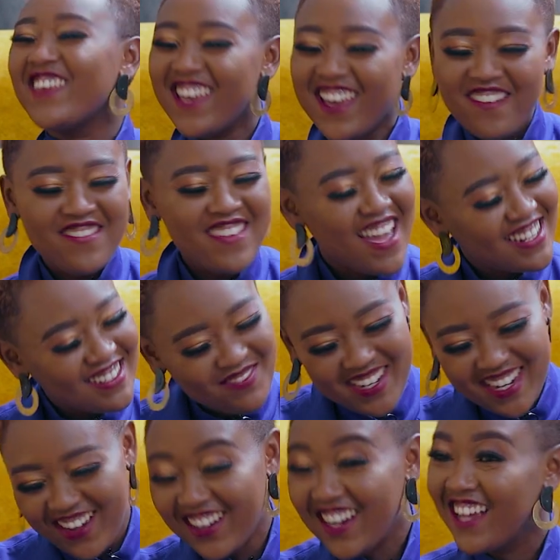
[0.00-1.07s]
Behavior is
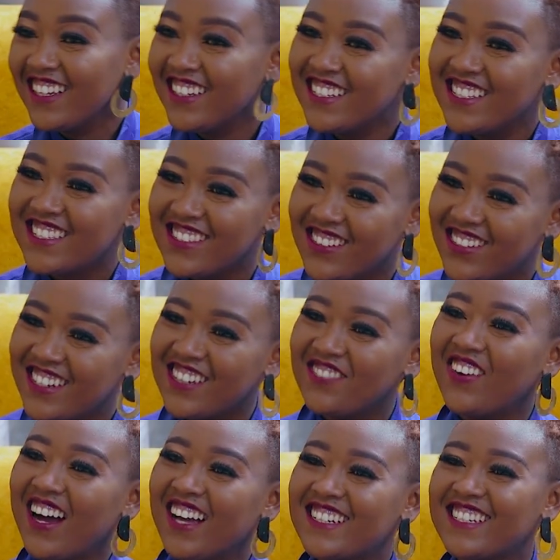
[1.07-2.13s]
very
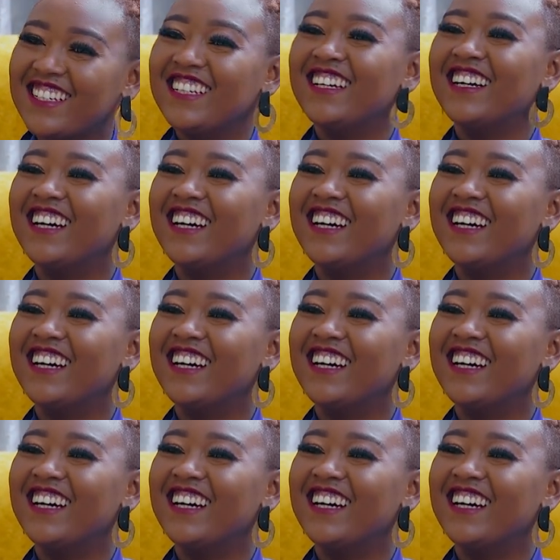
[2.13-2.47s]
bad.